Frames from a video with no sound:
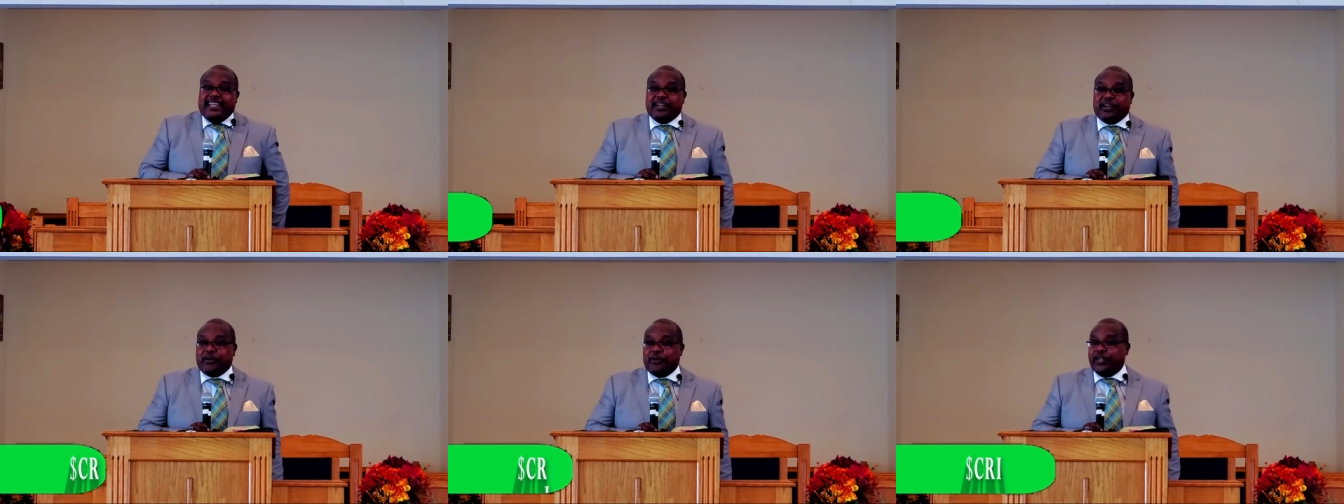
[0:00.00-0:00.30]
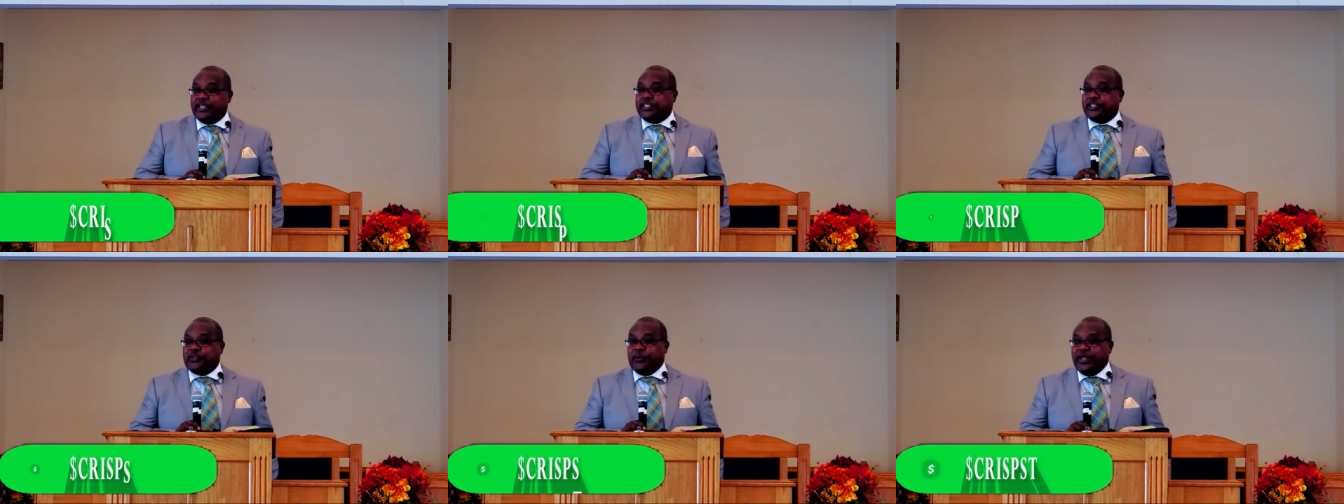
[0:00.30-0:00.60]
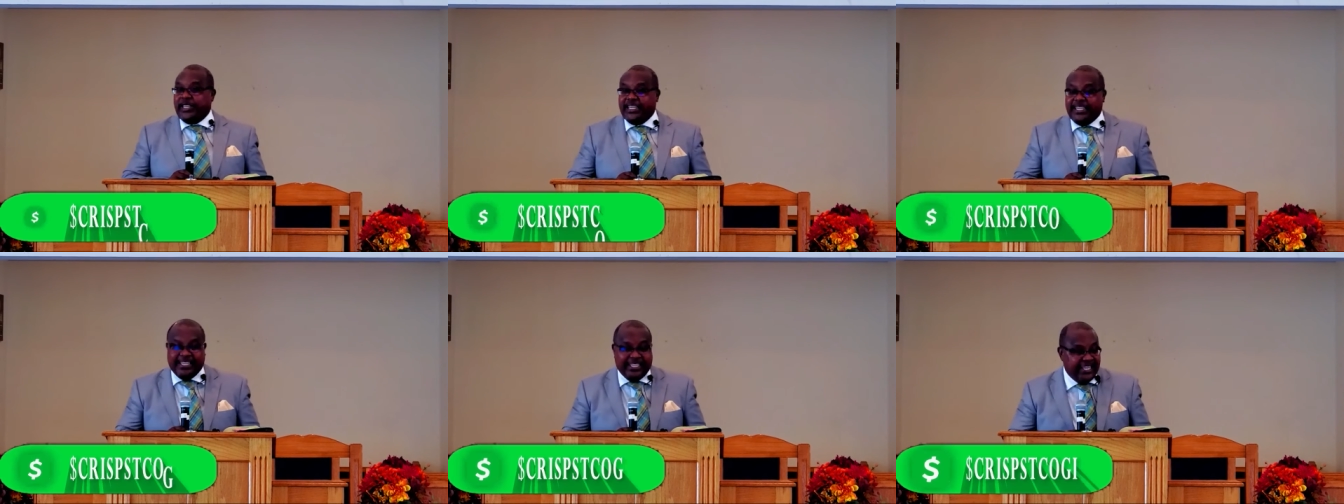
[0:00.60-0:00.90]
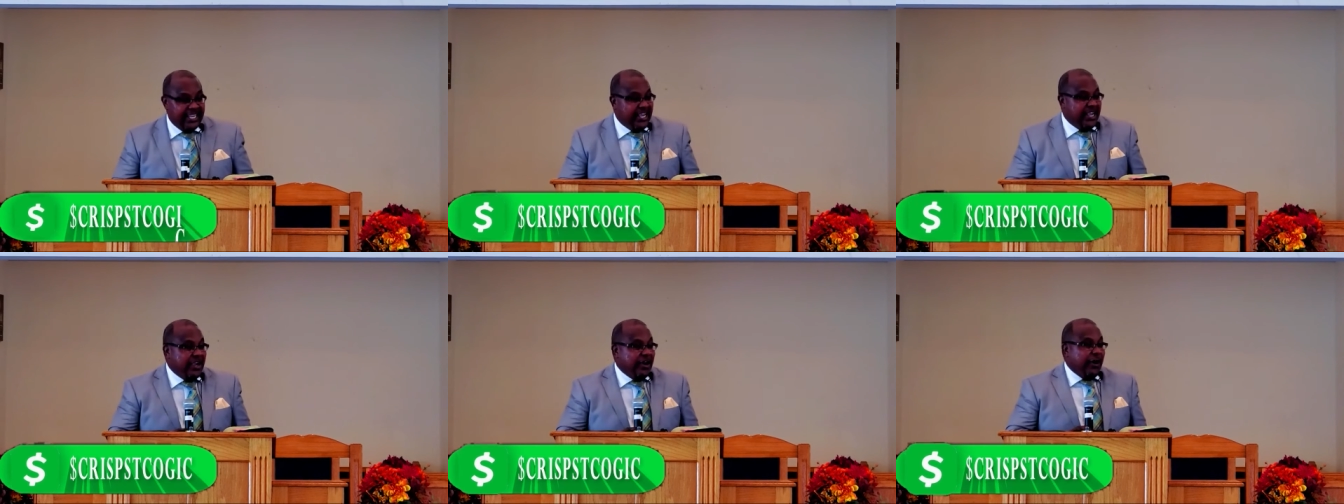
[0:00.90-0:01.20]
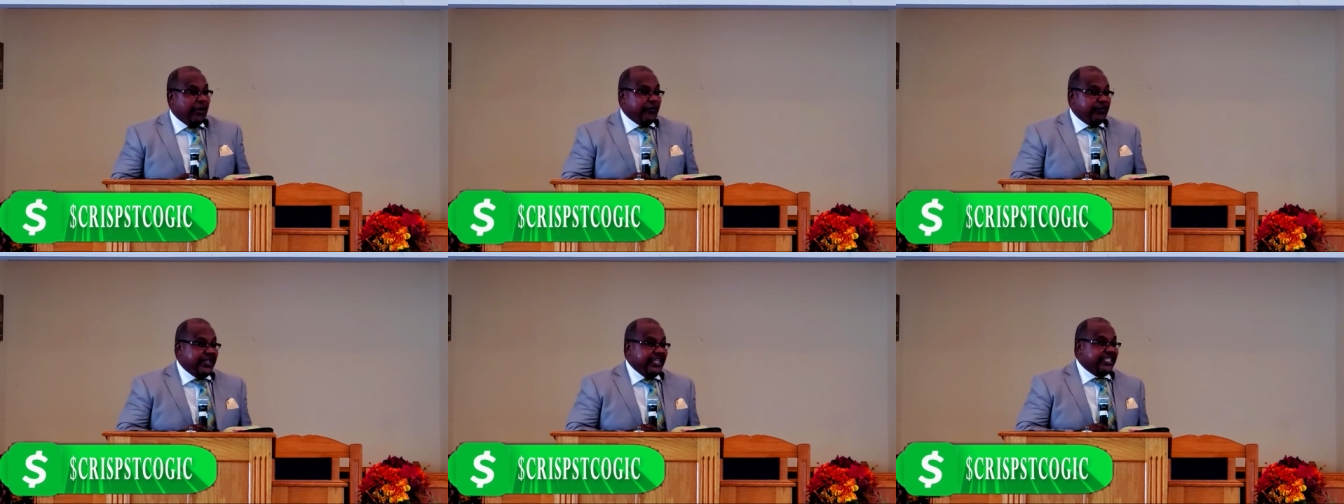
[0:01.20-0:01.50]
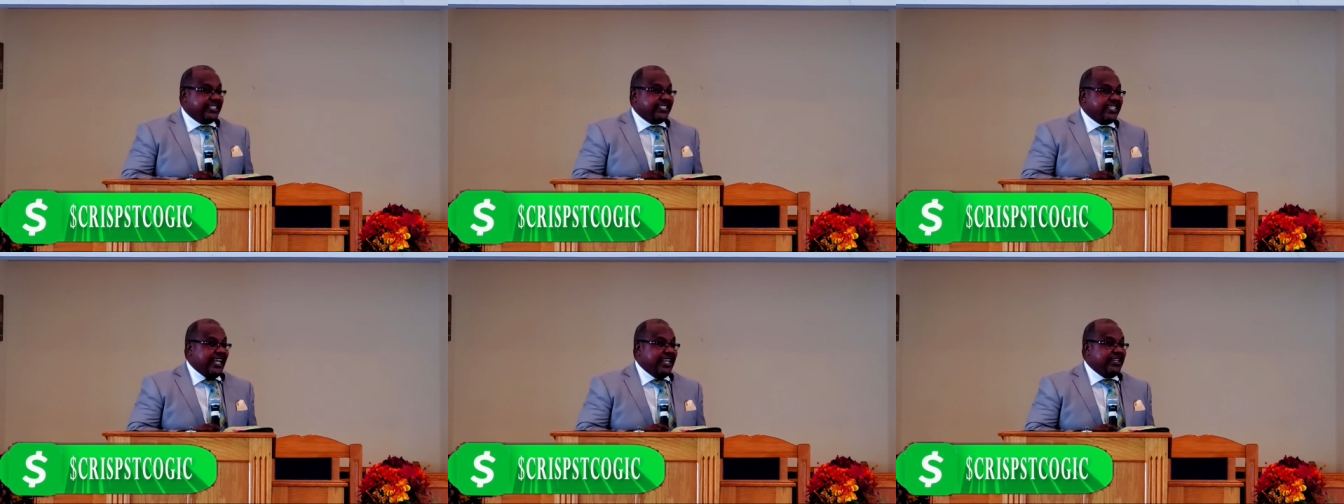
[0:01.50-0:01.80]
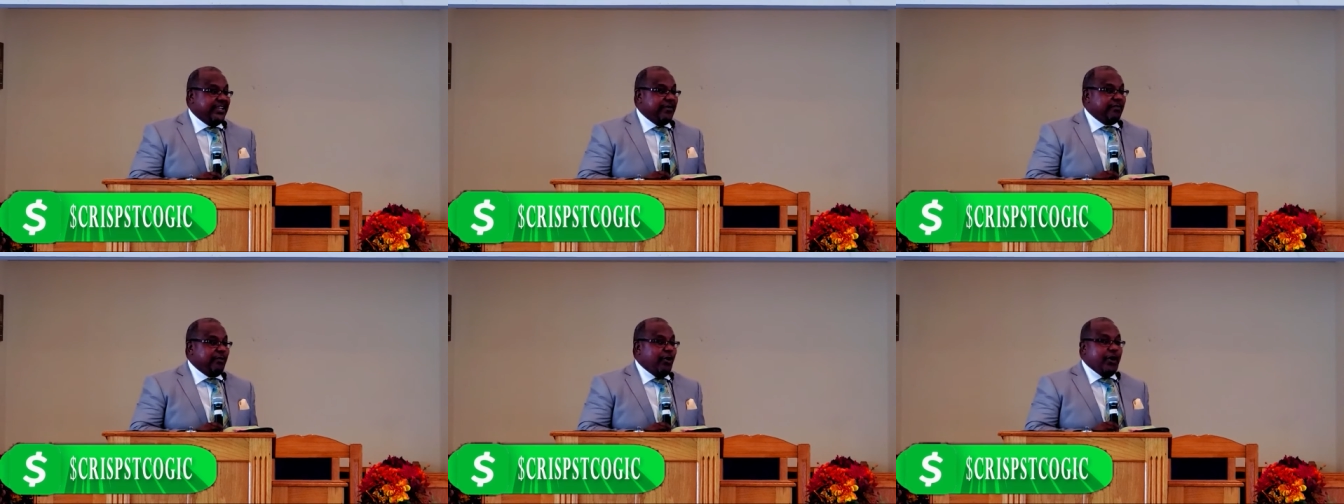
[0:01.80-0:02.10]
in Crisp Street on this
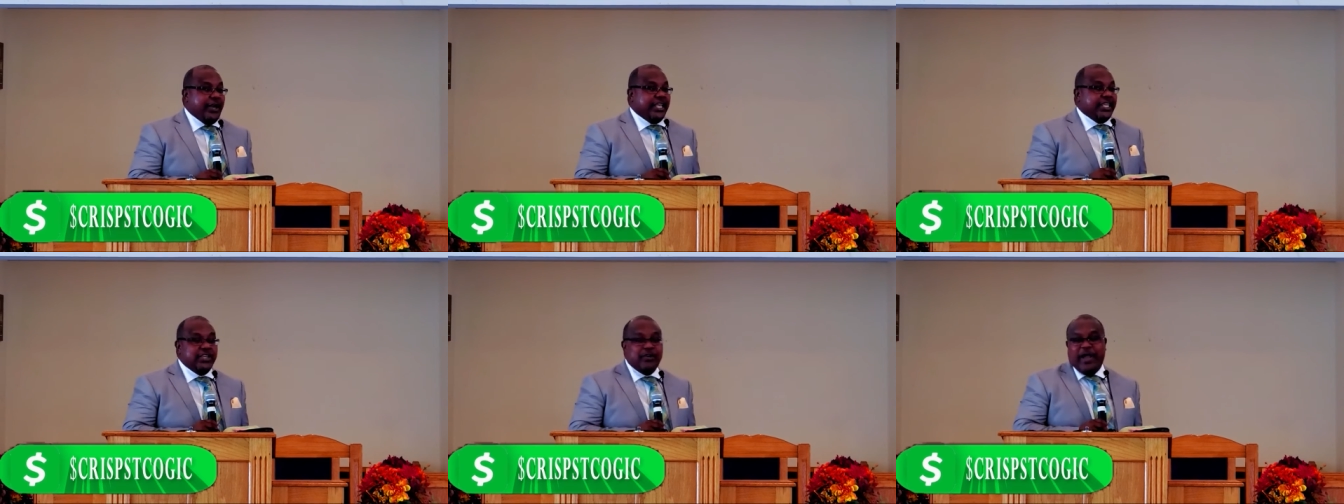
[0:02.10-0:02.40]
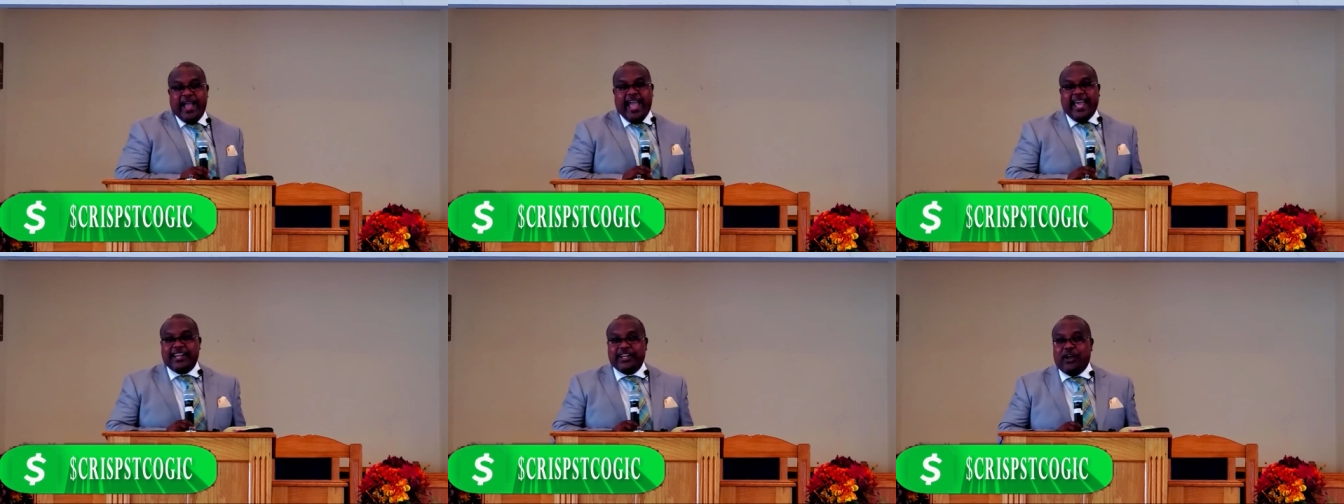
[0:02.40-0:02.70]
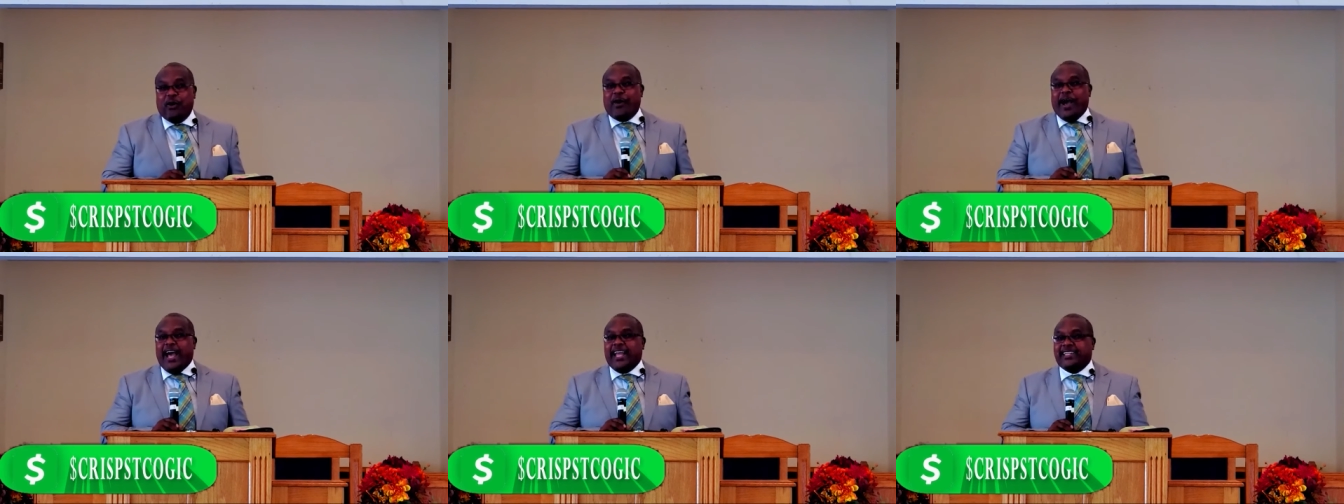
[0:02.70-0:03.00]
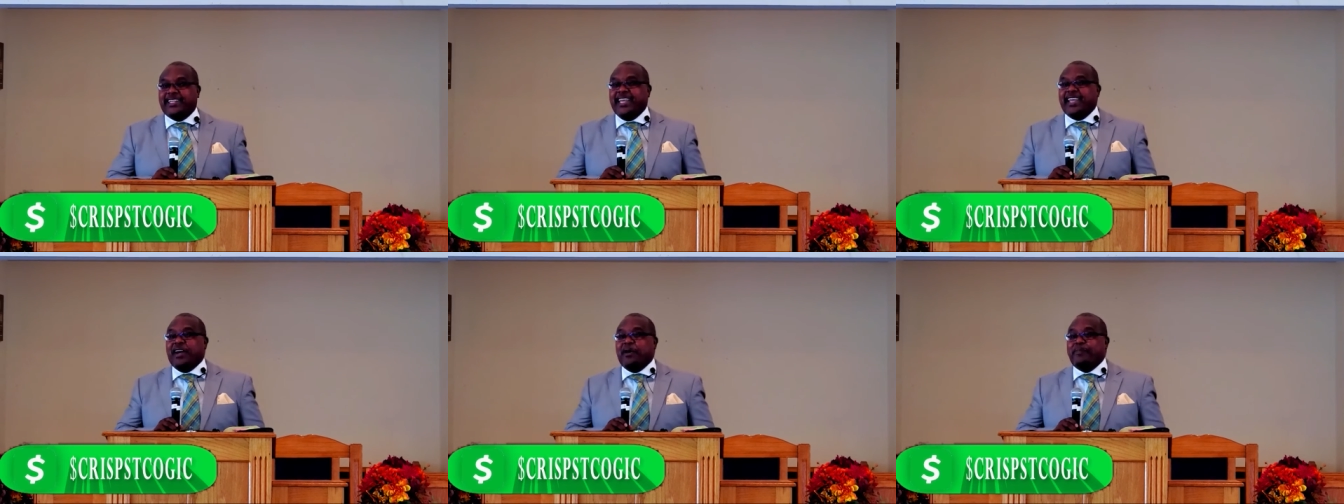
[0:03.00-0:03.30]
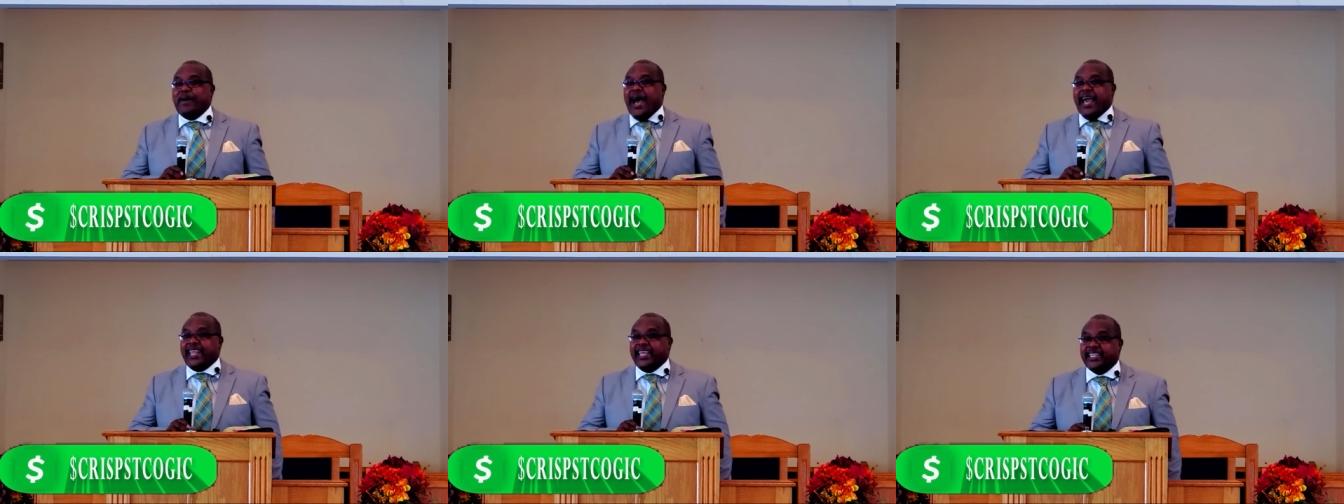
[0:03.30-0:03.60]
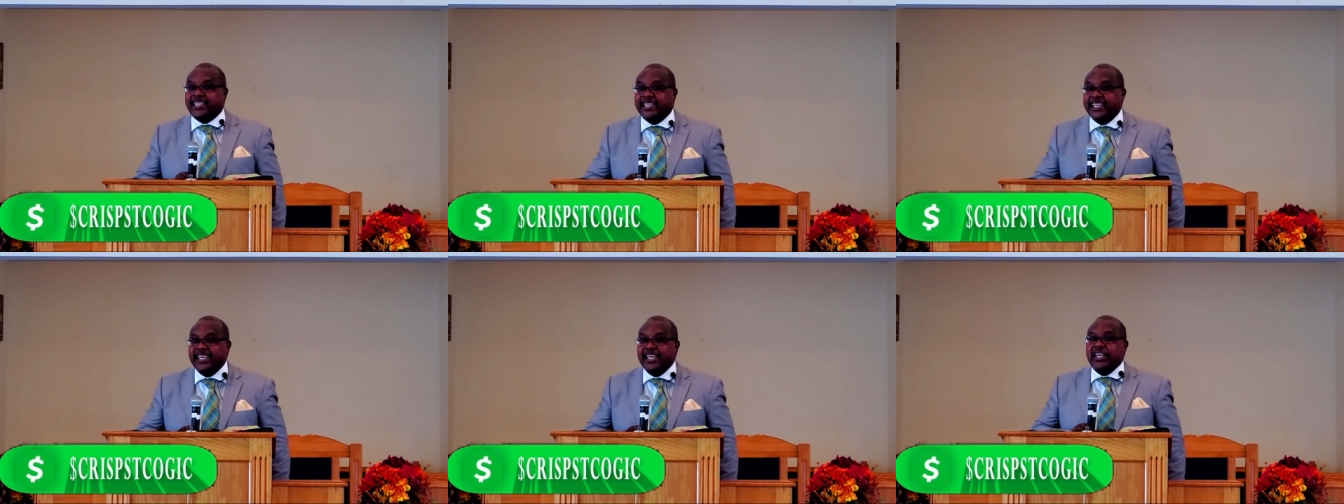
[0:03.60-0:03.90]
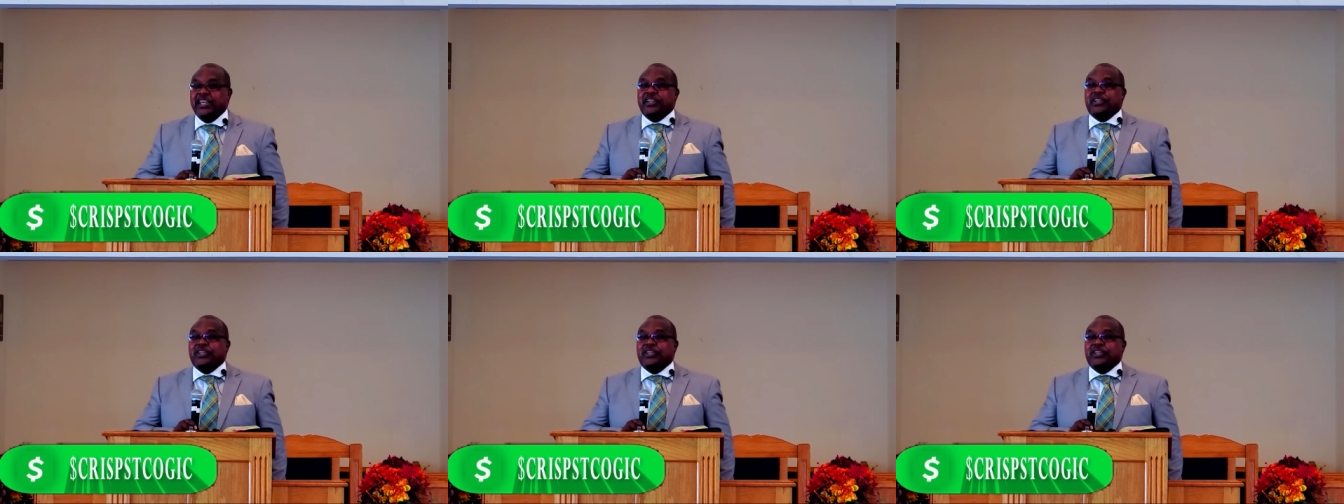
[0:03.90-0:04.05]
Sunday morning. You had no idea about it.